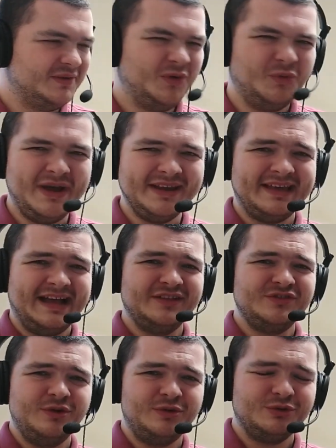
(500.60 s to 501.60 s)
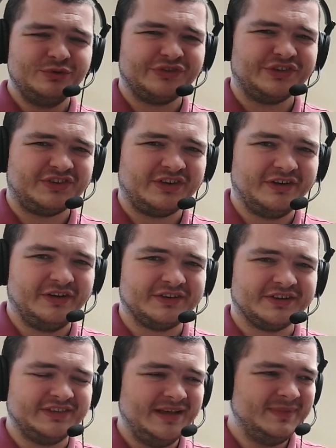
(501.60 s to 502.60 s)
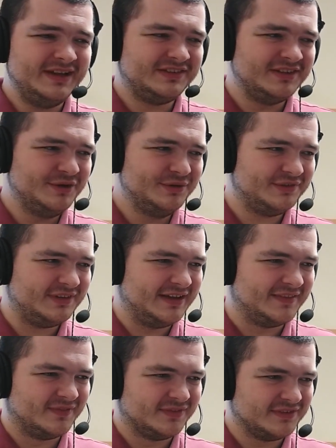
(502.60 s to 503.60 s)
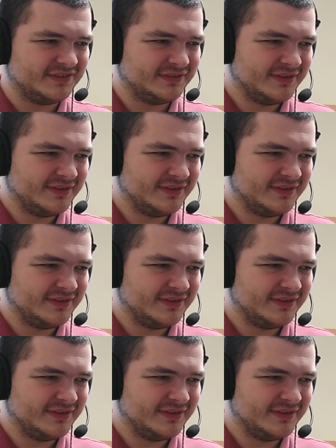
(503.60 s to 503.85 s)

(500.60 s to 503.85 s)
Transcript: Well, when can you use the TARDIS? That makes no sense.